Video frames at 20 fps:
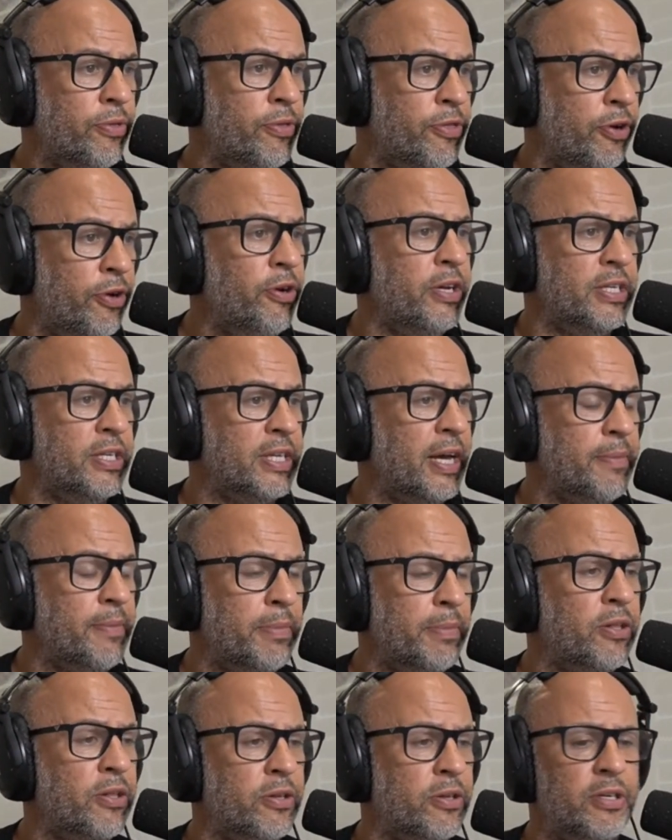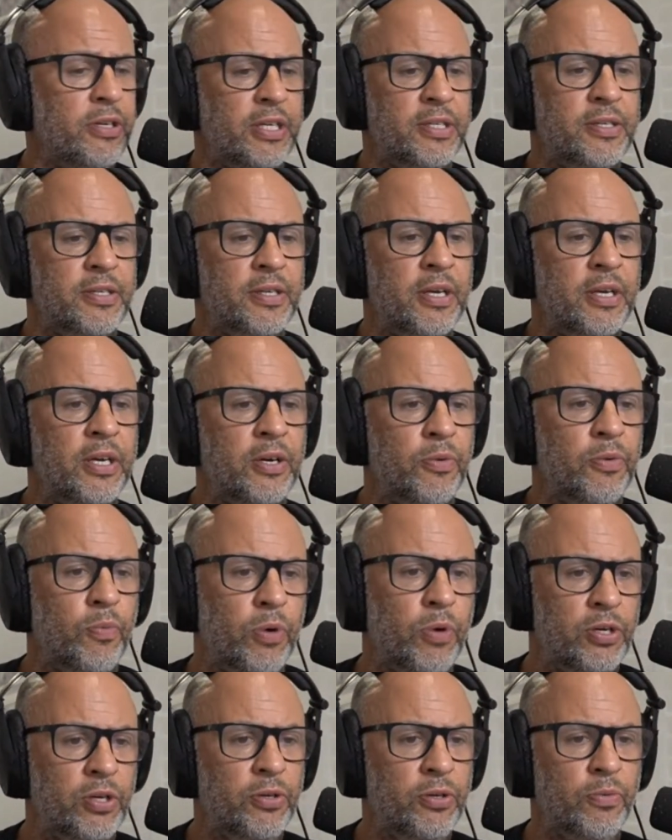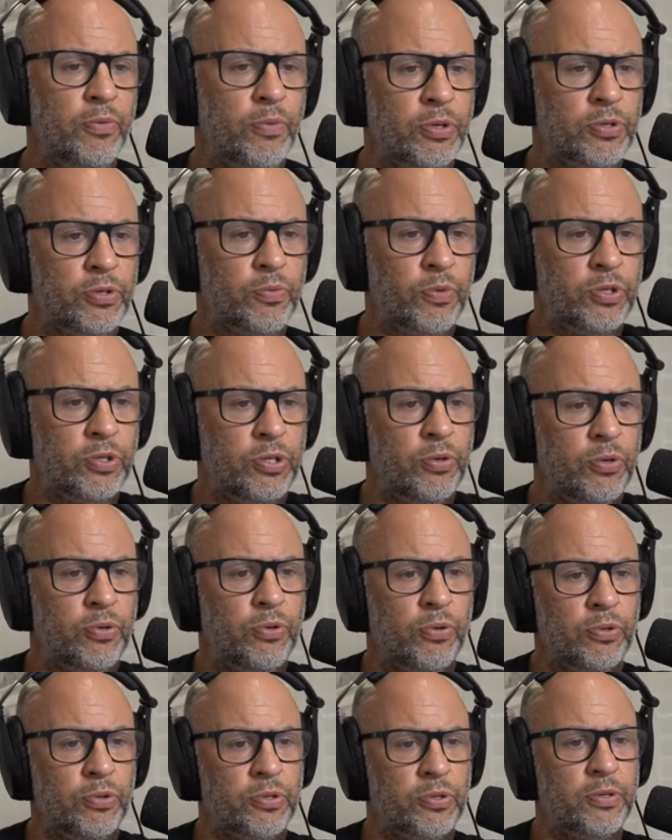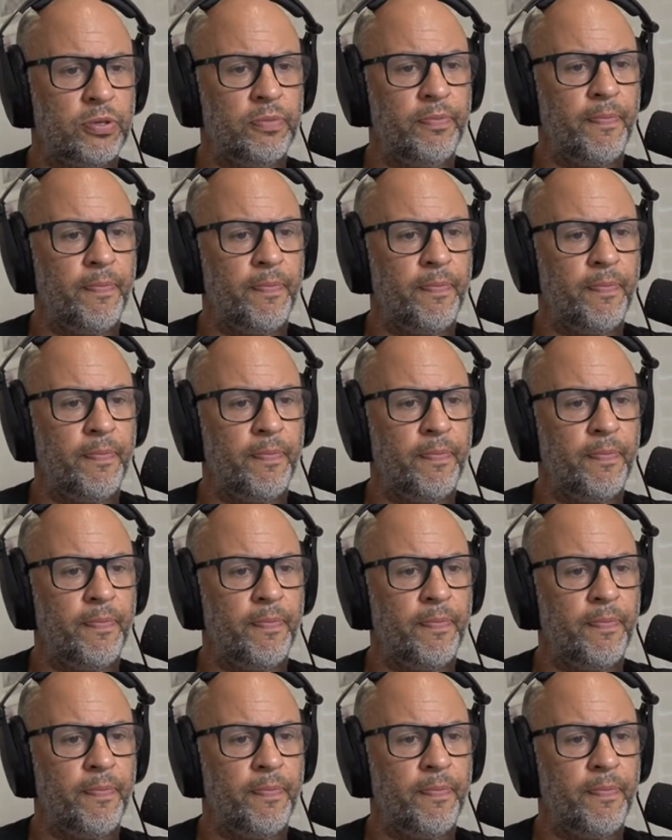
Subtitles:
30s, mid-30s. What's your thoughts?